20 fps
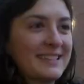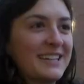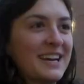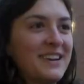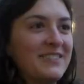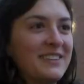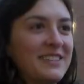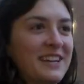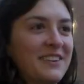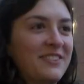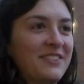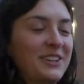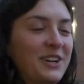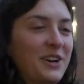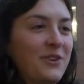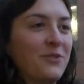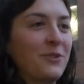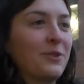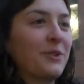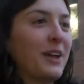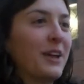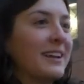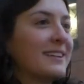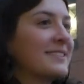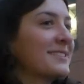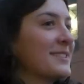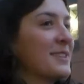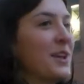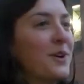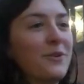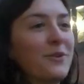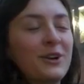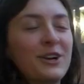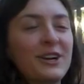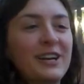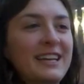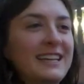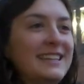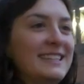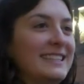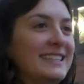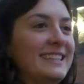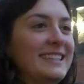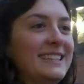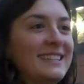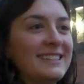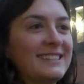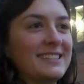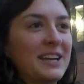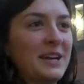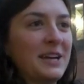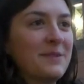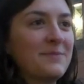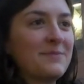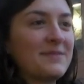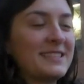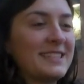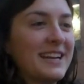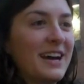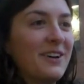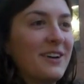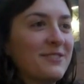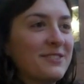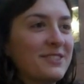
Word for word: stuff, I definitely go for like slower indie type stuff.